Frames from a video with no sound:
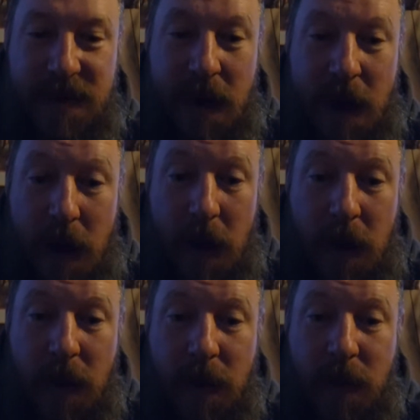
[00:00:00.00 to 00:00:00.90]

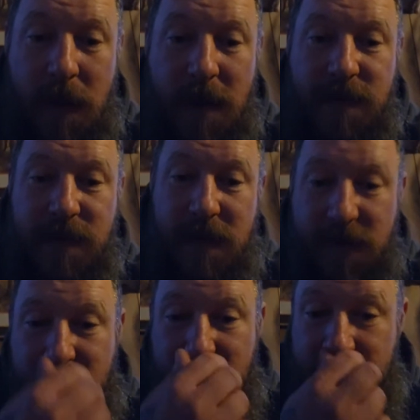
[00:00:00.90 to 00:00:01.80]
Oh, wolf.
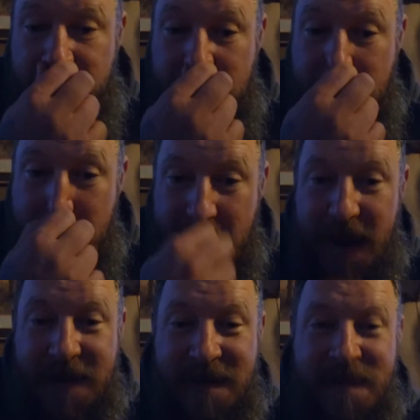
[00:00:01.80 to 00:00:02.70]
All
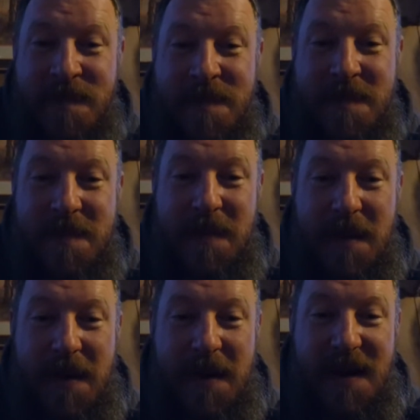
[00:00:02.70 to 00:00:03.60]

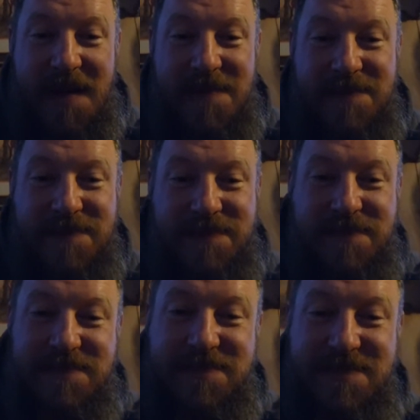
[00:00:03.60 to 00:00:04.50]
right.
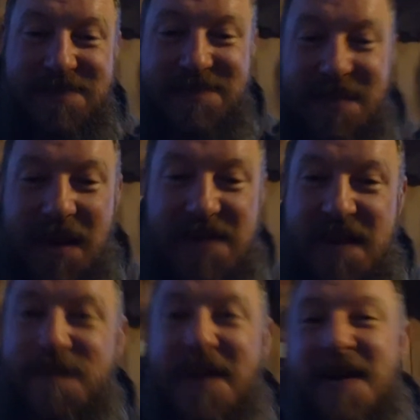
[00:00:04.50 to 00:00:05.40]
It's
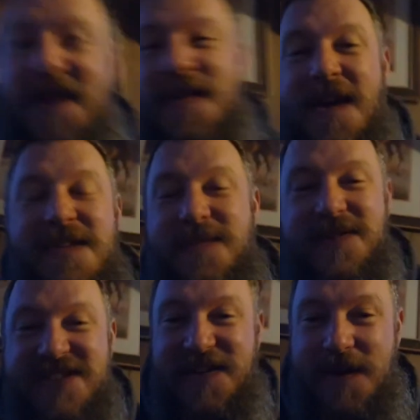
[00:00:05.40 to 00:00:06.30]
even better. I thought when he
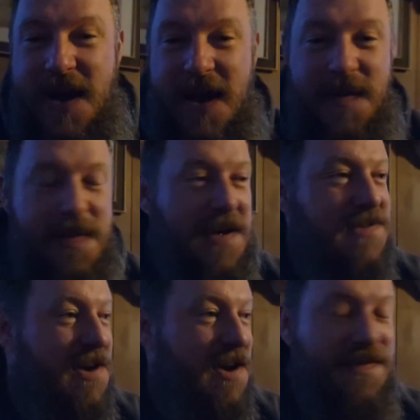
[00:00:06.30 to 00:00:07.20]
said gray, I thought it
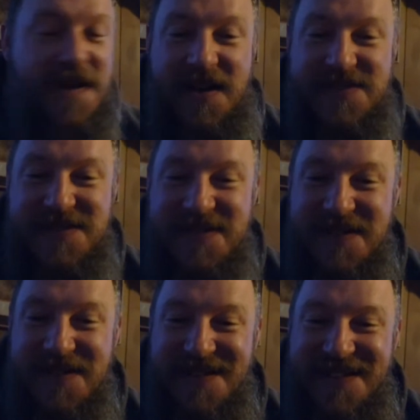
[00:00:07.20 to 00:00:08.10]
was gray fox,
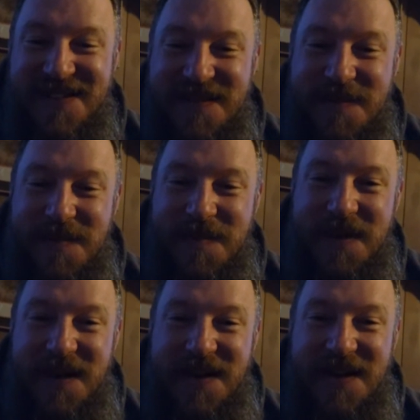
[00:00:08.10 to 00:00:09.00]

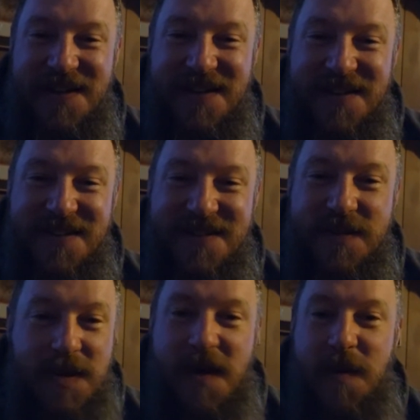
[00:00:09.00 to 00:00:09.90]
but
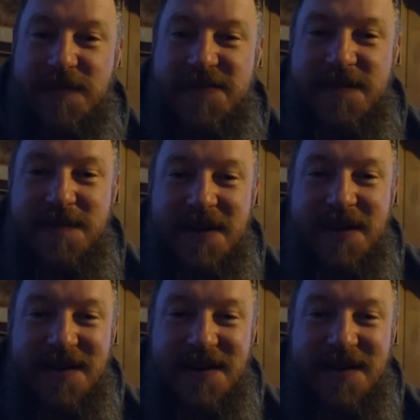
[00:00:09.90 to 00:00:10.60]
gray wolf's even better.